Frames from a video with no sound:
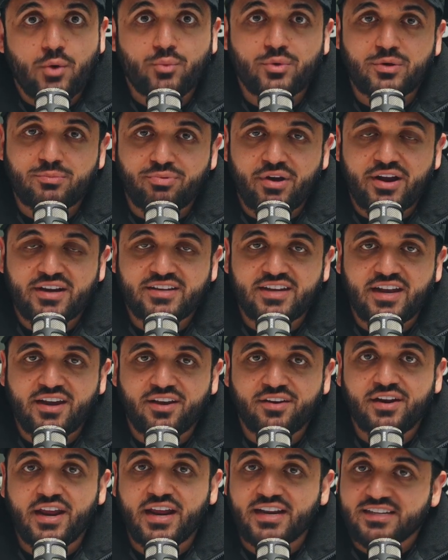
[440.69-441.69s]
We break
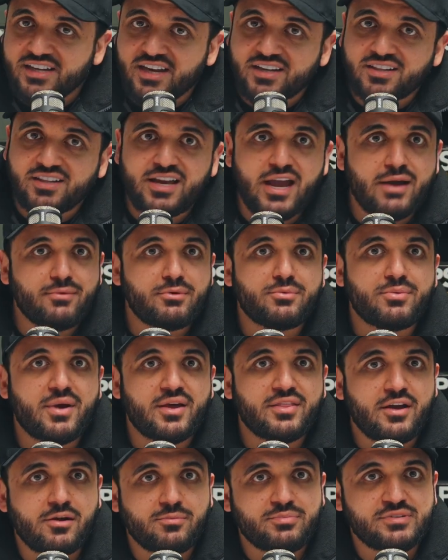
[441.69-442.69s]
down exactly how we
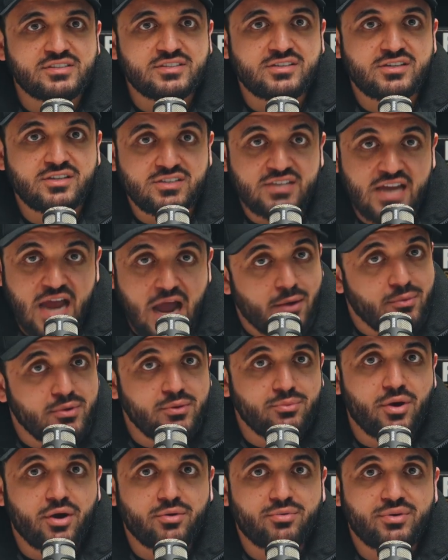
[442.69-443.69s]
run our businesses, how we
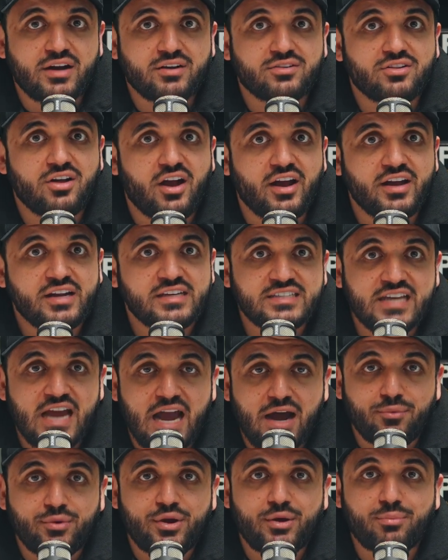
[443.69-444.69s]
work with our clients,
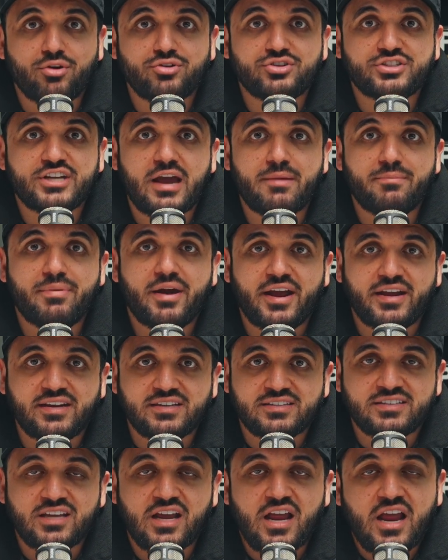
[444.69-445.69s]
how we approach
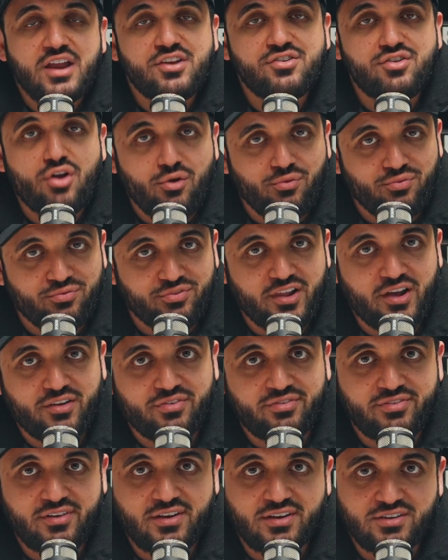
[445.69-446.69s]
campaigns. No
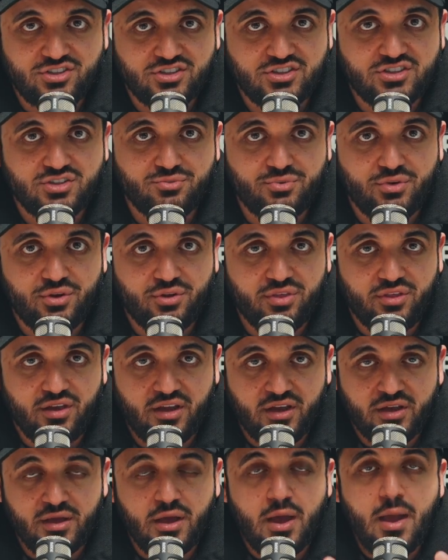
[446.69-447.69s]
fluff, just the real
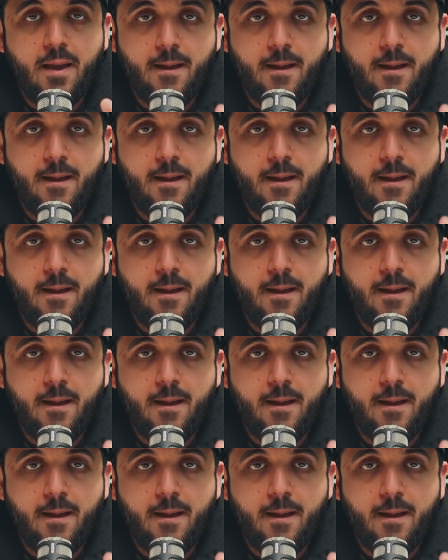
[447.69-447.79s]
thing.